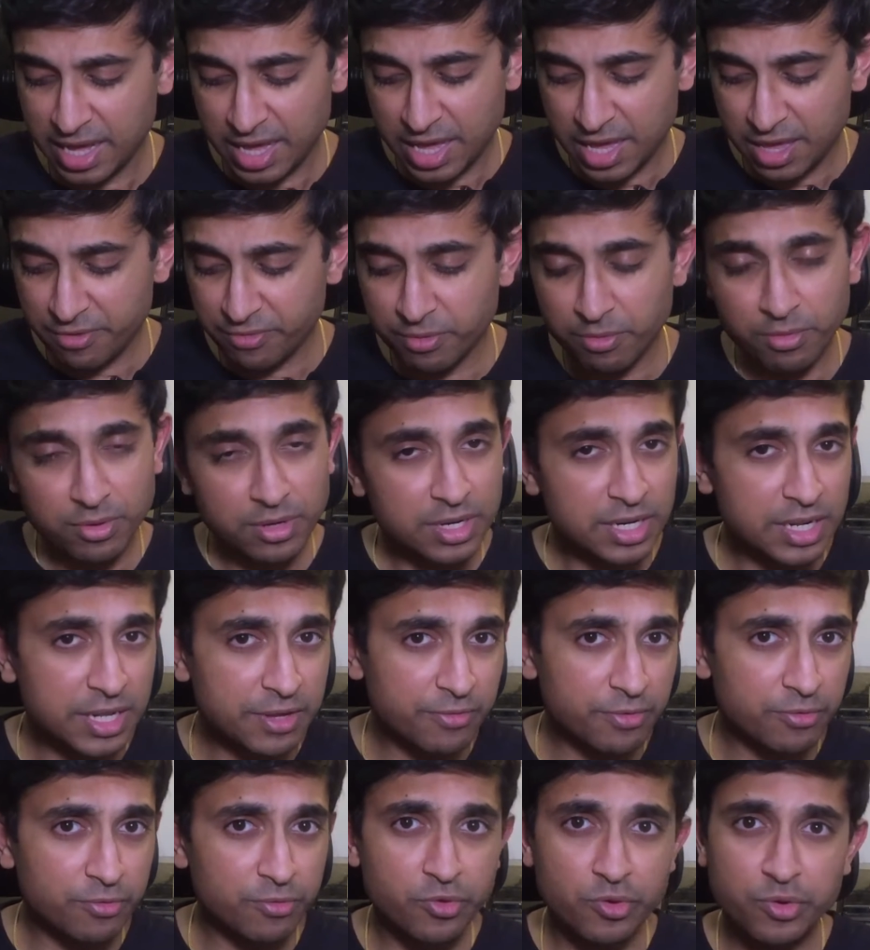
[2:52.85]
If you want to leave
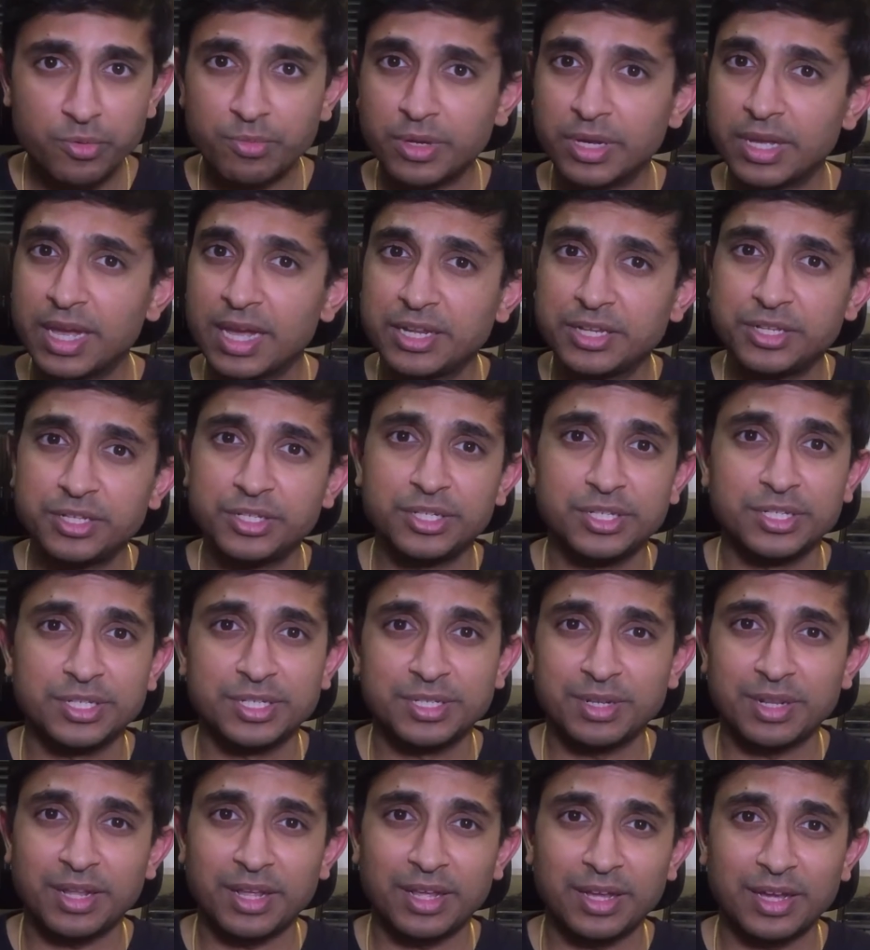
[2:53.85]
a room, again, you
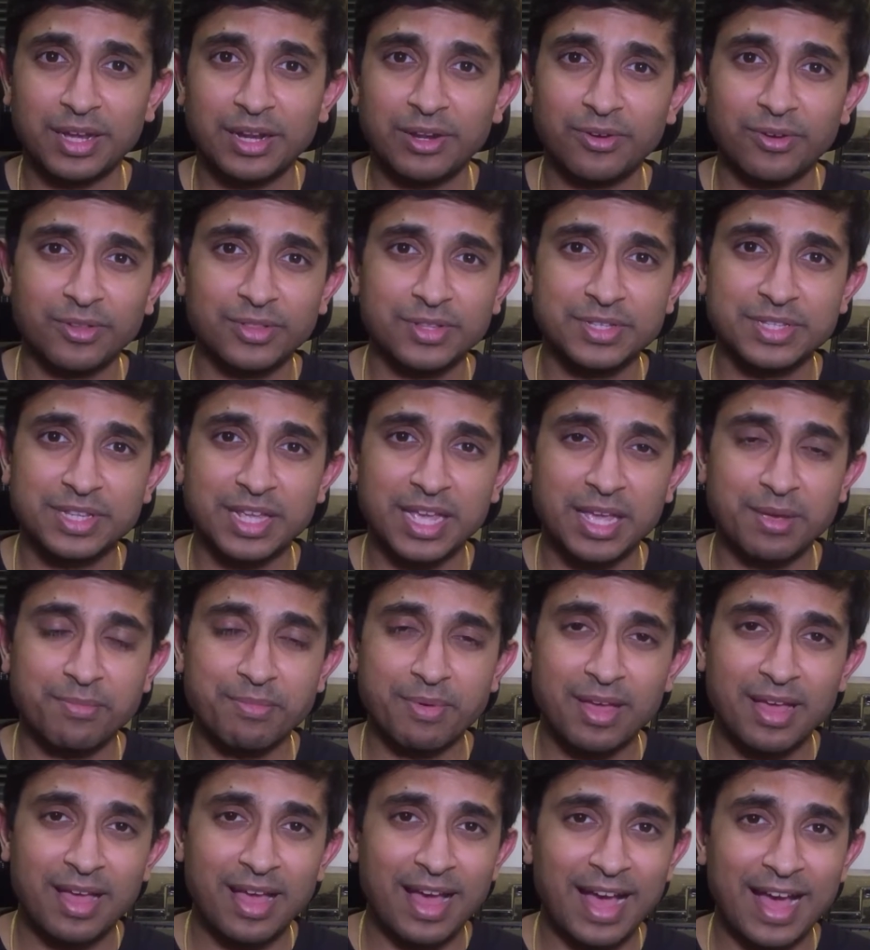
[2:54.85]
just click on the same
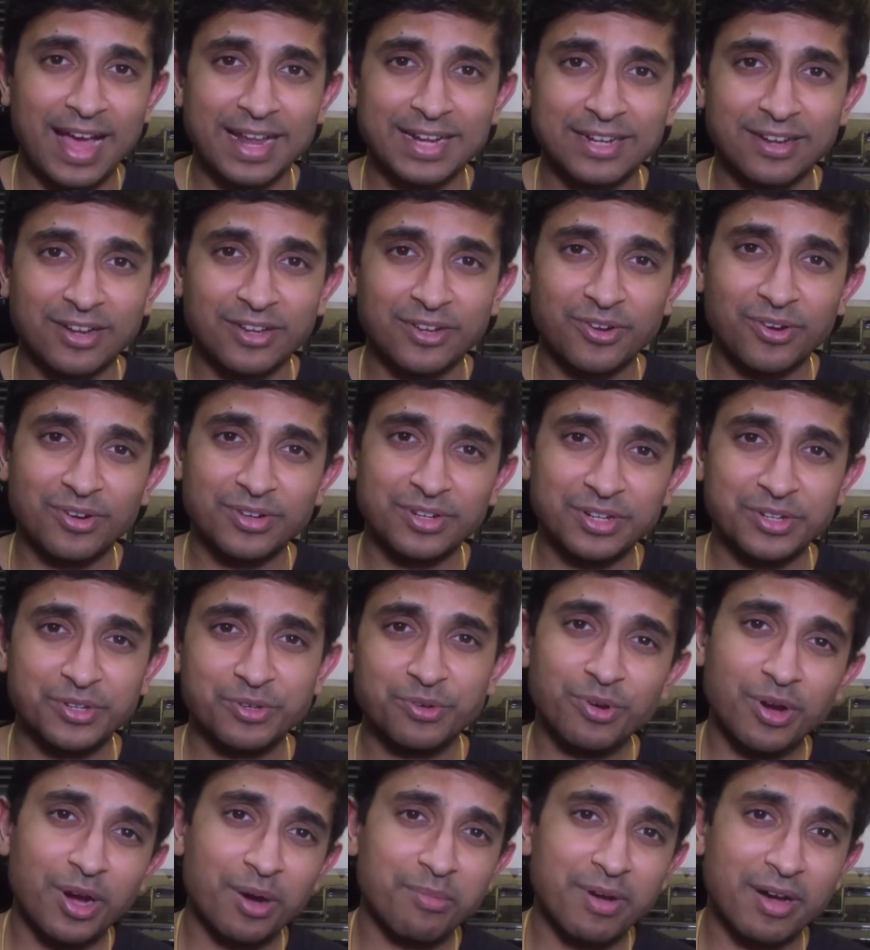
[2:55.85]
hand icon, and you'll
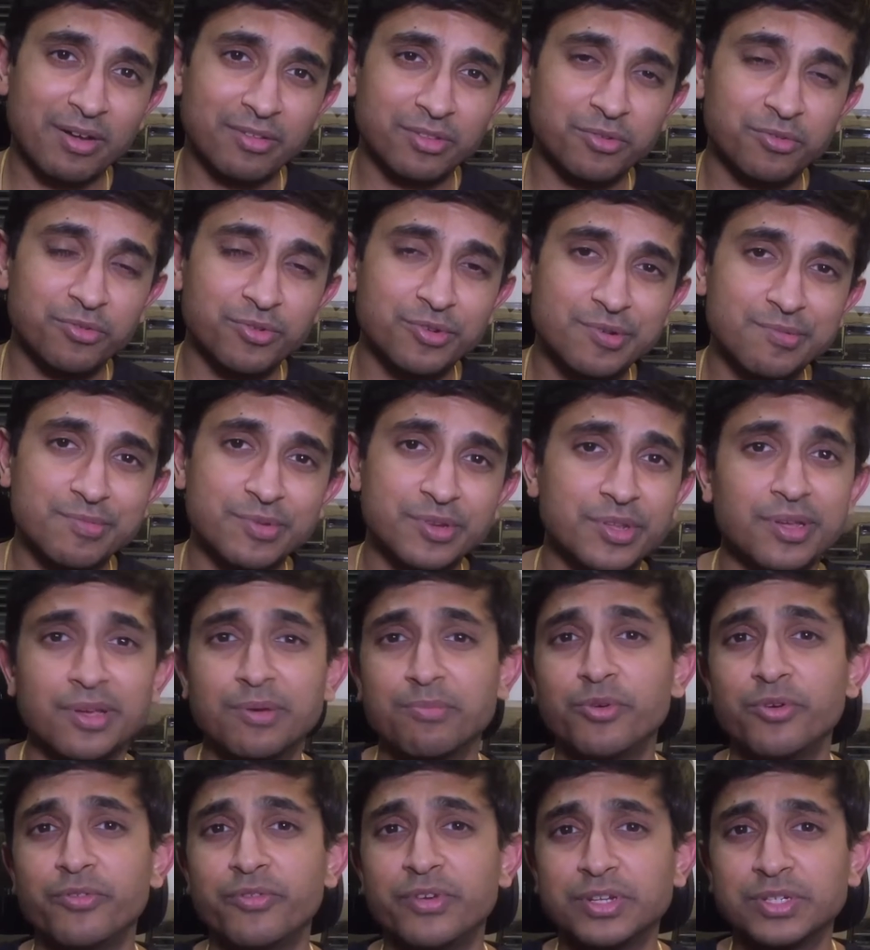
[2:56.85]
come out of the room, and you can
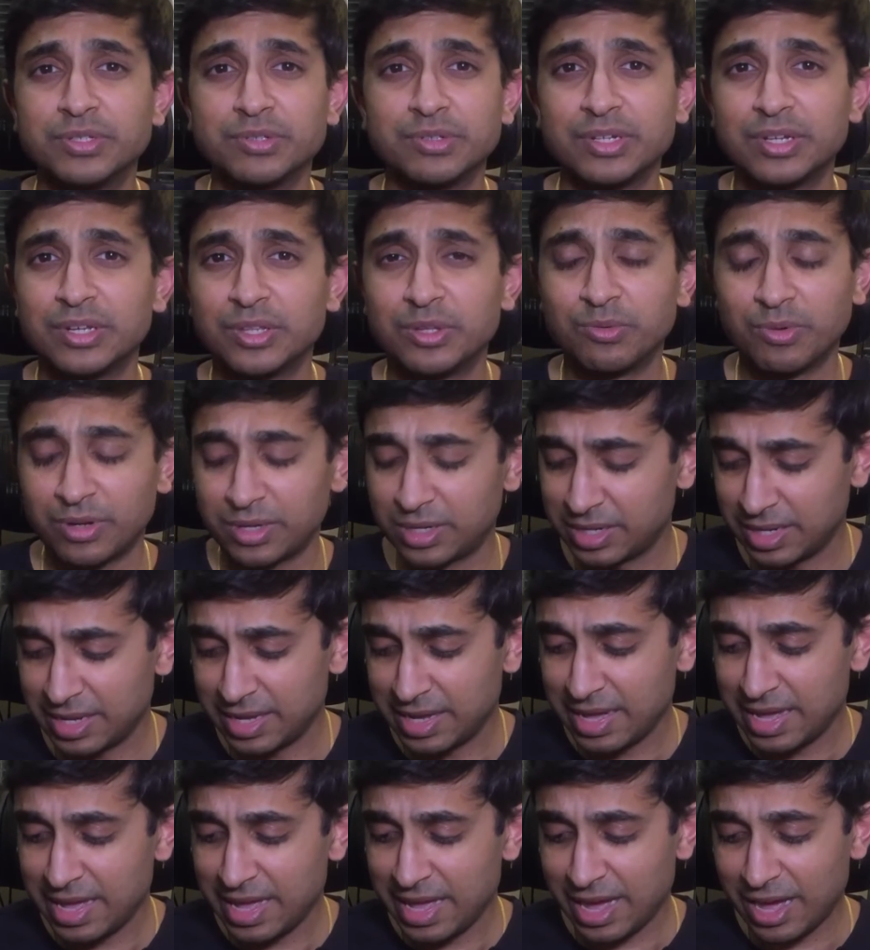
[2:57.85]
move into another
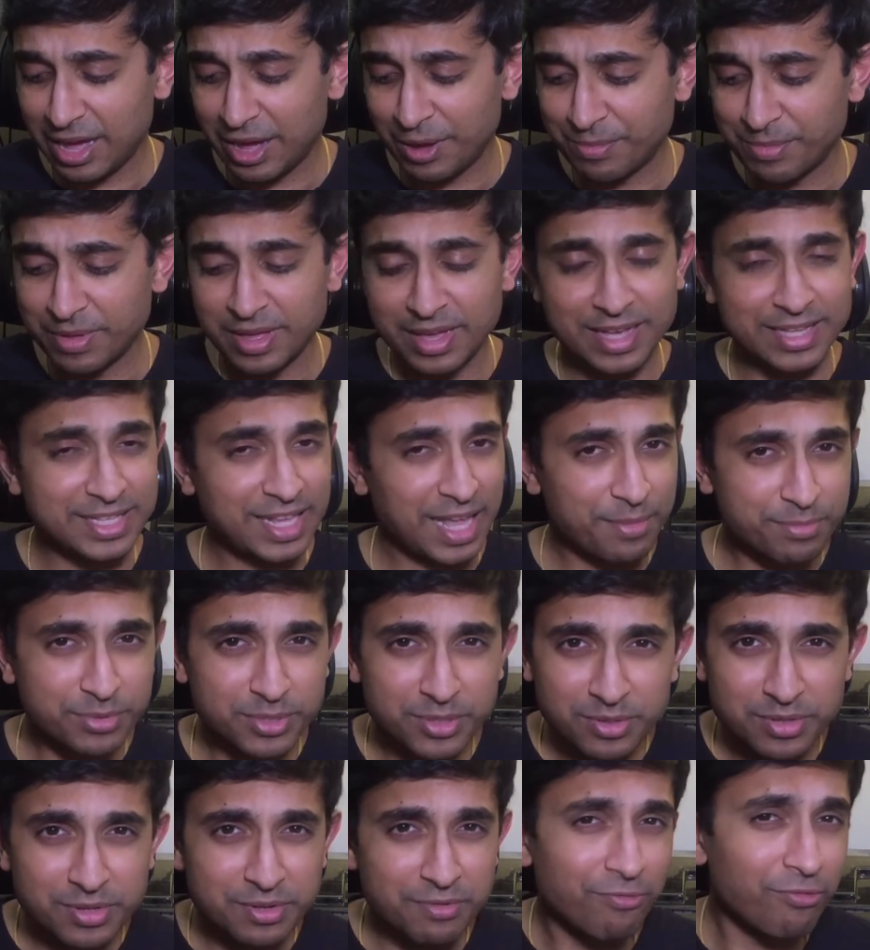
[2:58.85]
one. It's
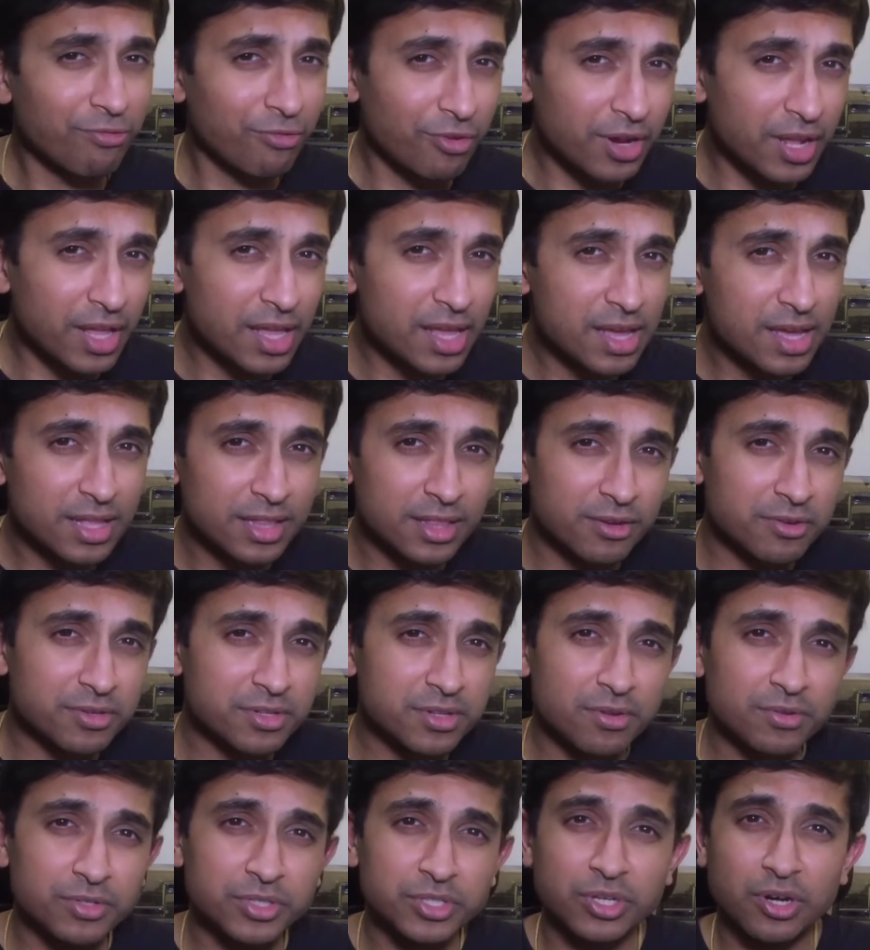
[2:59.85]
absolutely free. There are
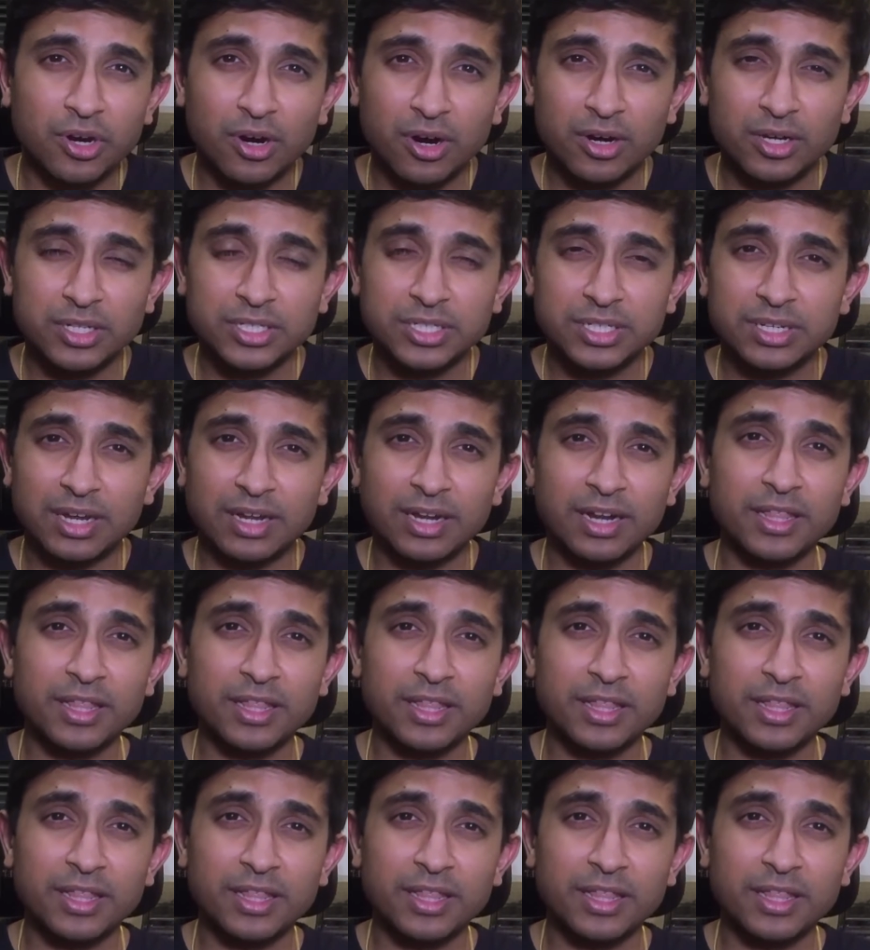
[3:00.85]
no charge, and